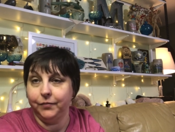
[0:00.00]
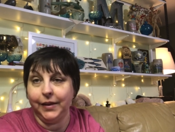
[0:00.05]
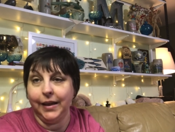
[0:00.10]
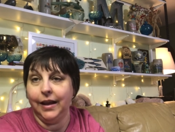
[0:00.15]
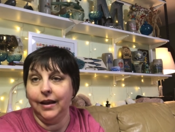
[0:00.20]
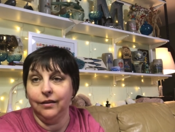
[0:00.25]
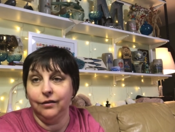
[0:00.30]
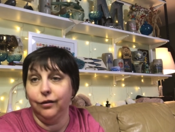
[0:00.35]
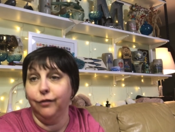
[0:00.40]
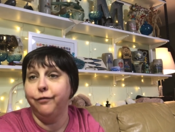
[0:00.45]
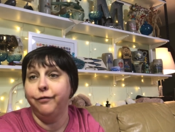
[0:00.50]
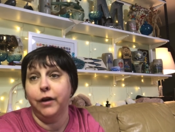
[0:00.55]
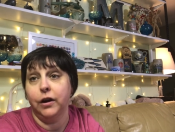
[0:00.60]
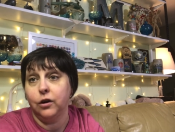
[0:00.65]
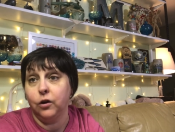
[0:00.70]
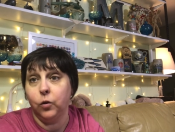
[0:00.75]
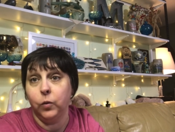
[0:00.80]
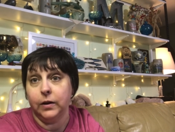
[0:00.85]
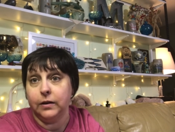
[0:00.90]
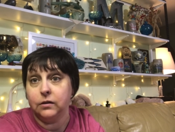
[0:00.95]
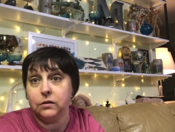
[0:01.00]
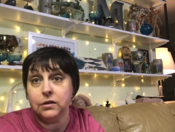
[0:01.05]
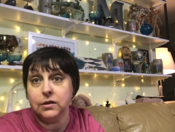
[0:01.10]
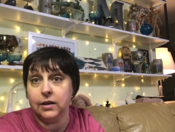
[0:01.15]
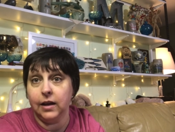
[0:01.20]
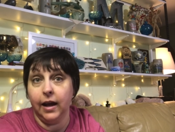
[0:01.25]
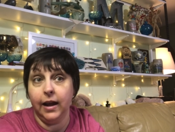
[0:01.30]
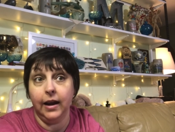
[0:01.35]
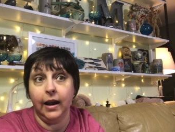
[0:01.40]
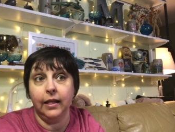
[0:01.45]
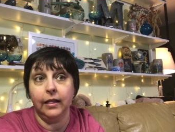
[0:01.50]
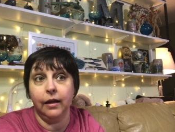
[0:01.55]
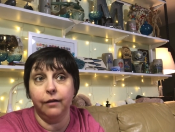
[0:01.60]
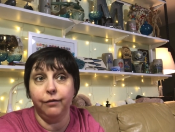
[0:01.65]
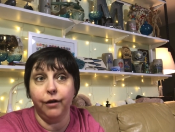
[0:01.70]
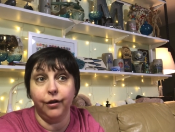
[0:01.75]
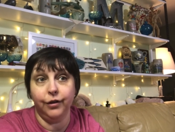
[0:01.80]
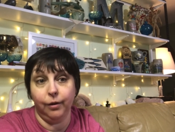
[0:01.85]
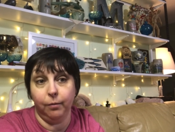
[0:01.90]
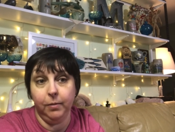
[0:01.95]
it's a fun quilt and I love
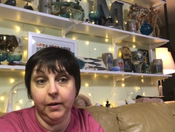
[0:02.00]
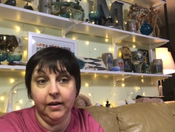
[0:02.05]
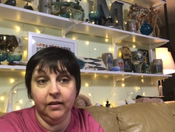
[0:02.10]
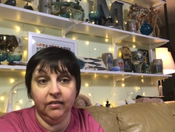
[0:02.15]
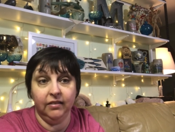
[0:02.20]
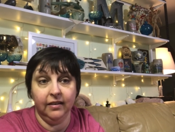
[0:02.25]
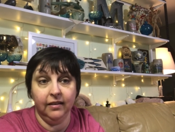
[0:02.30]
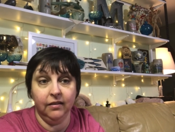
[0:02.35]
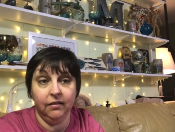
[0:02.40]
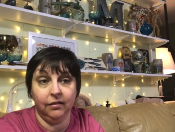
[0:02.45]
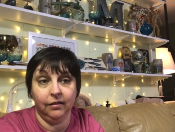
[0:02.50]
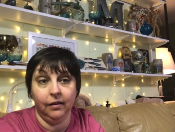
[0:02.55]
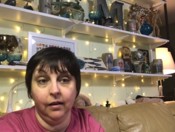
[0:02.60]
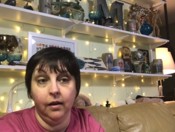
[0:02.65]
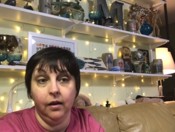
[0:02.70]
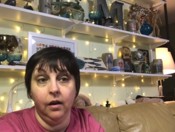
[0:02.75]
all the pieces.